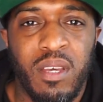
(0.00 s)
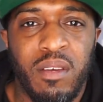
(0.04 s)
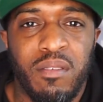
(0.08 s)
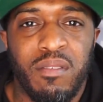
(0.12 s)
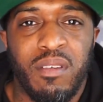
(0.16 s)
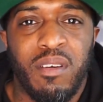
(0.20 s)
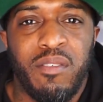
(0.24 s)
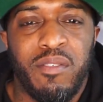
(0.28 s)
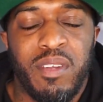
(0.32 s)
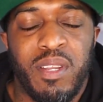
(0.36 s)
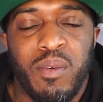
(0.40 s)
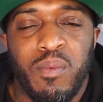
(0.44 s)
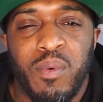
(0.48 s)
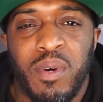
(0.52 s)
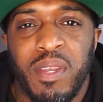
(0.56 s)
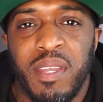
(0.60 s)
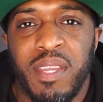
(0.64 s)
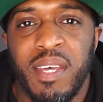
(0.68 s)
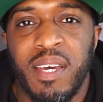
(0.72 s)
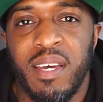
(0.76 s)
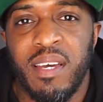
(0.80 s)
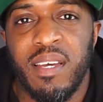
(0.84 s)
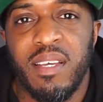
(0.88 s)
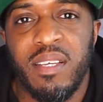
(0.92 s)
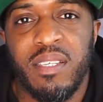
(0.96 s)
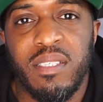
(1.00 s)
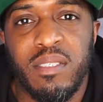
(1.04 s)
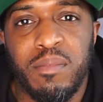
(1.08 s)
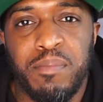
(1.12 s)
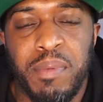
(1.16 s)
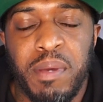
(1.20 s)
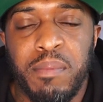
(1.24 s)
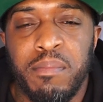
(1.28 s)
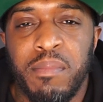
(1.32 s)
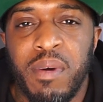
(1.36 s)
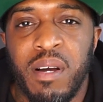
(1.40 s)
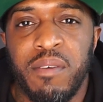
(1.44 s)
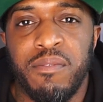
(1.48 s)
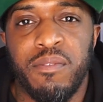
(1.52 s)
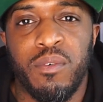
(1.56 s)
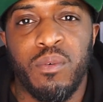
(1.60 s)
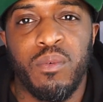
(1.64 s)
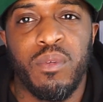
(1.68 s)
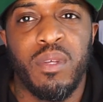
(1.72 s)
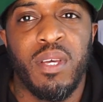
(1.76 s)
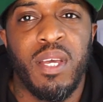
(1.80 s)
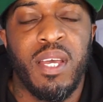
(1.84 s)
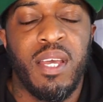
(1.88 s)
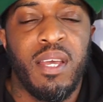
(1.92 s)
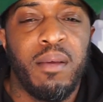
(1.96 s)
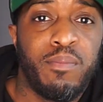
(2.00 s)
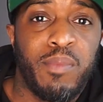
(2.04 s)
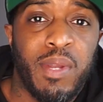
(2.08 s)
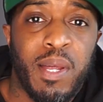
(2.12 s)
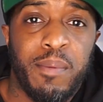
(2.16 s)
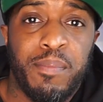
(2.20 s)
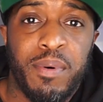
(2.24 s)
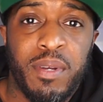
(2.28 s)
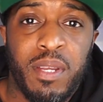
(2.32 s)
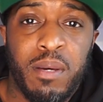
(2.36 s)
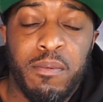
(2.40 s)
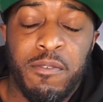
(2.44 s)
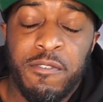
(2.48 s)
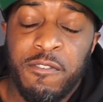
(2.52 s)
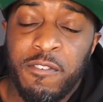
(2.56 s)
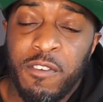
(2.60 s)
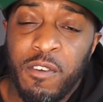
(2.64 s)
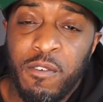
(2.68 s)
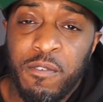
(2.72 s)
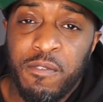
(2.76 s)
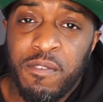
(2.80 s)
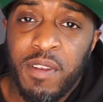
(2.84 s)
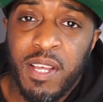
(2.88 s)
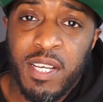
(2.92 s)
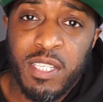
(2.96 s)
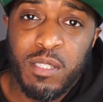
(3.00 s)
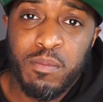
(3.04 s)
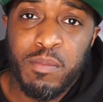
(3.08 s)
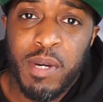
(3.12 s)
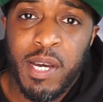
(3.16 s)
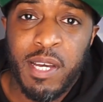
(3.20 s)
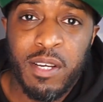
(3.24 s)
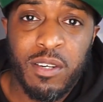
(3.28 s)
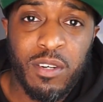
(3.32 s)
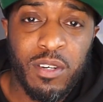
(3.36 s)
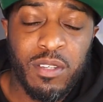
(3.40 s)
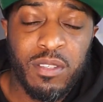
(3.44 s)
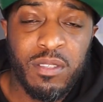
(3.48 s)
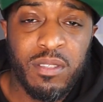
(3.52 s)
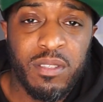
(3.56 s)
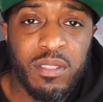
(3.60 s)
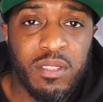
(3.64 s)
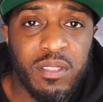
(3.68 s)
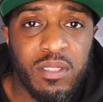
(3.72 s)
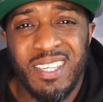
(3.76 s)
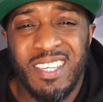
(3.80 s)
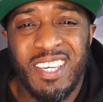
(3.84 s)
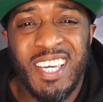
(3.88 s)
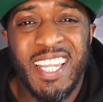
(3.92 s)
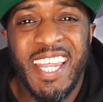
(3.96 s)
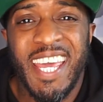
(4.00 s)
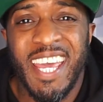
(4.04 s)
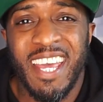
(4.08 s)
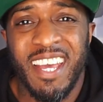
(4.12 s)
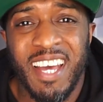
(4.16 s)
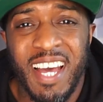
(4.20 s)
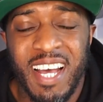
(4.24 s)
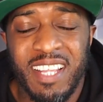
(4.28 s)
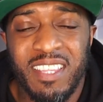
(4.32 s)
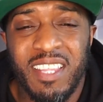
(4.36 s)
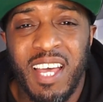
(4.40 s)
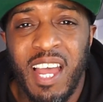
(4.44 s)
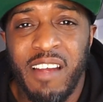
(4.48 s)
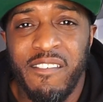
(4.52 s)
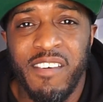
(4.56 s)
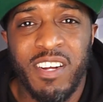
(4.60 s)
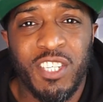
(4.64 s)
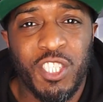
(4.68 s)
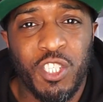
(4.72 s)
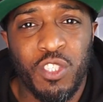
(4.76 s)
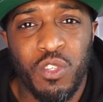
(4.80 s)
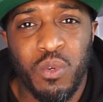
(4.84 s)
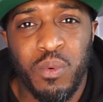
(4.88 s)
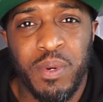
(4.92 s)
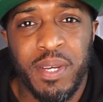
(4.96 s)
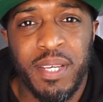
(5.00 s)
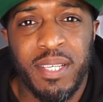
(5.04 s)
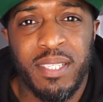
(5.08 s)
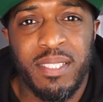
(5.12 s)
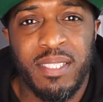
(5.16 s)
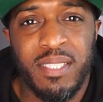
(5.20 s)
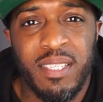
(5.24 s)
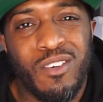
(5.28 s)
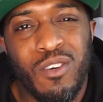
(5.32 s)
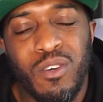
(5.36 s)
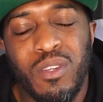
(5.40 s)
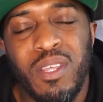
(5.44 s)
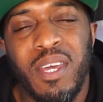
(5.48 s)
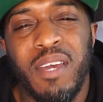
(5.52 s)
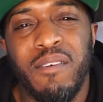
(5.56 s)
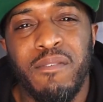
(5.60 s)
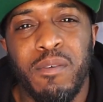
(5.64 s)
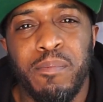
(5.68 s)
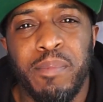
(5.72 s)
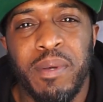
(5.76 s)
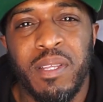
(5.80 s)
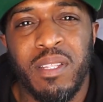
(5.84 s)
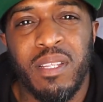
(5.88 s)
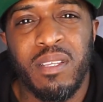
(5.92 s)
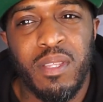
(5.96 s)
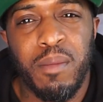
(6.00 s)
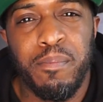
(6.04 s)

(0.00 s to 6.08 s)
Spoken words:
I don't really want that, it's a bit muffled. When I put the Viewflex mic on, you can hear how directional it is. Could hear a bit of